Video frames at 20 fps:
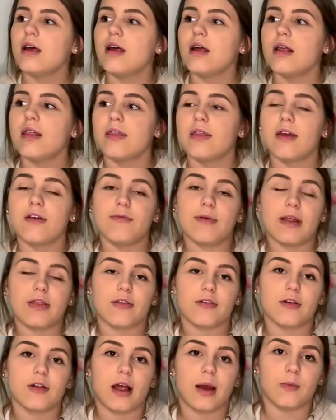they've been
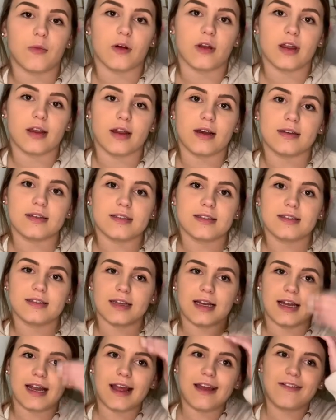through a lot more than us,
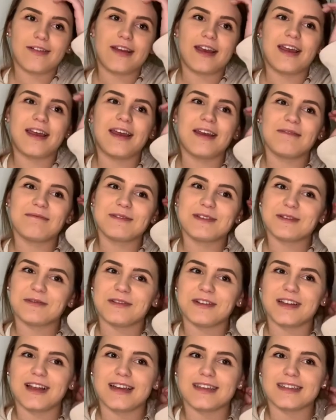and I've came to
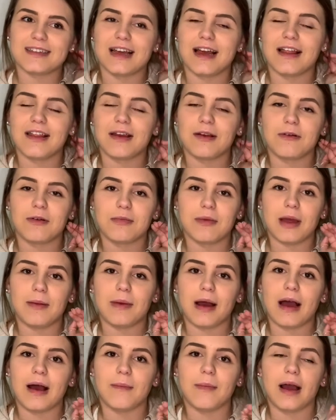realize that, like, with my
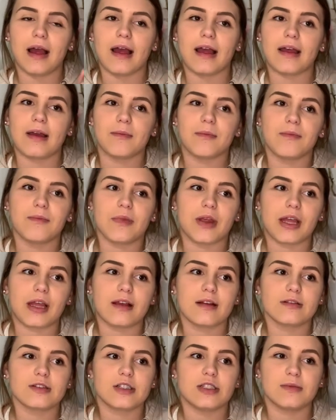mom, I'm like,
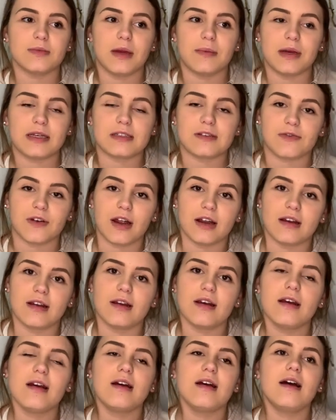she's my best friend,
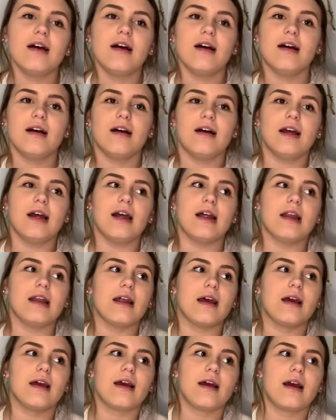and
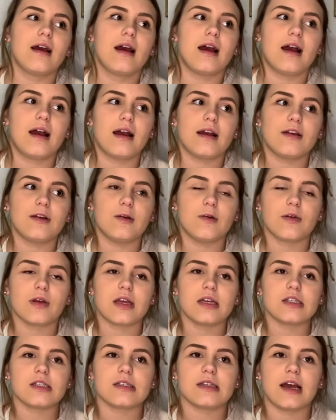you
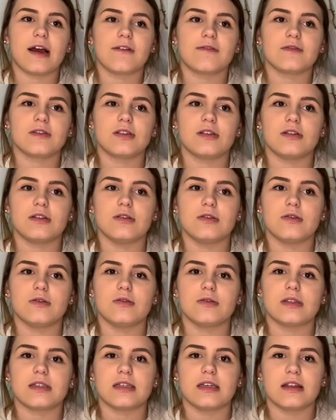really just have
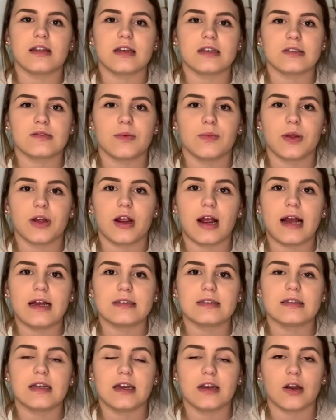to see things from their
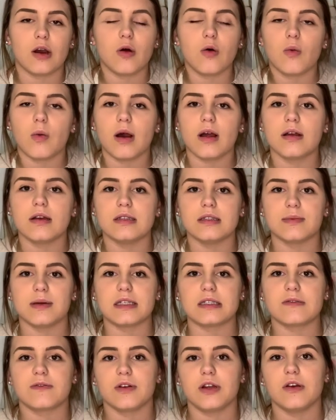eyes. They know what is
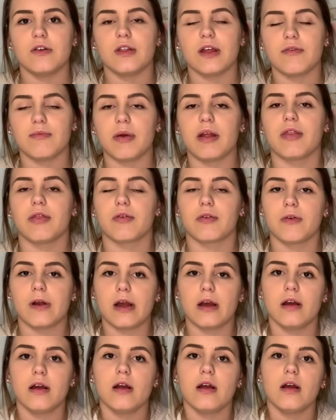best for you. They've been through
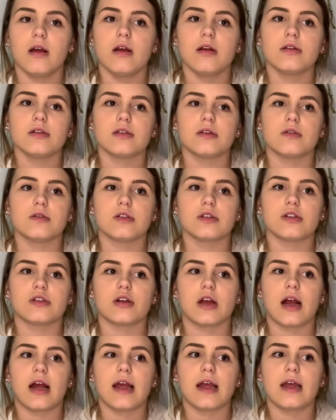it. So just
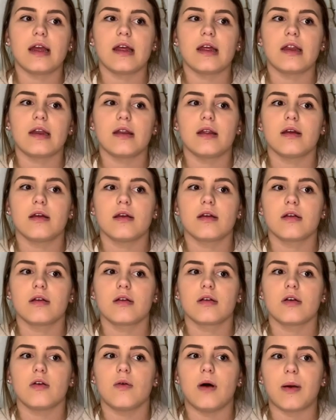try and
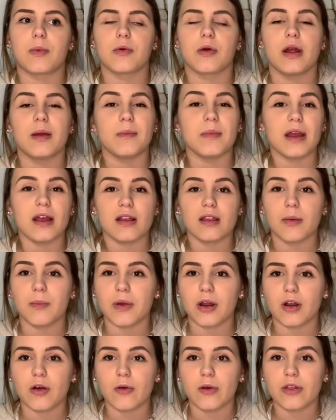cooperate, meet in the
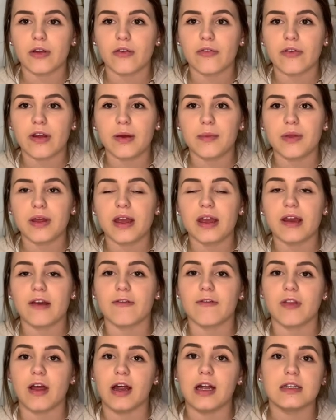middle with your family
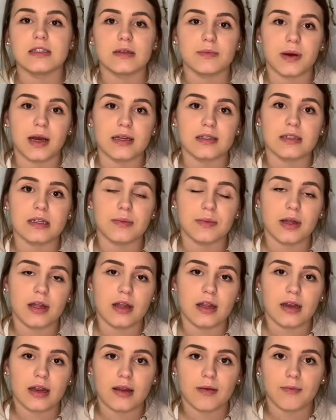if that is a
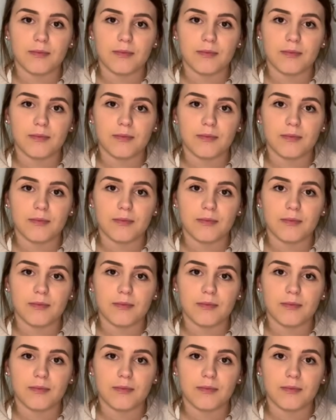possibility.